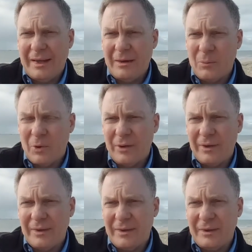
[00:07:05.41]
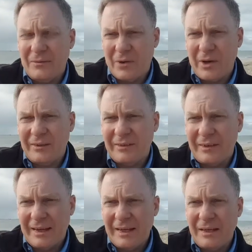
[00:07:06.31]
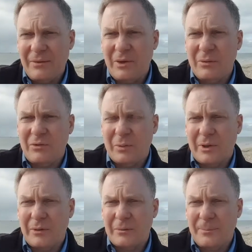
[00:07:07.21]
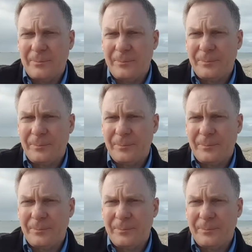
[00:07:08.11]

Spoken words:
and what the advice that they're giving you as well.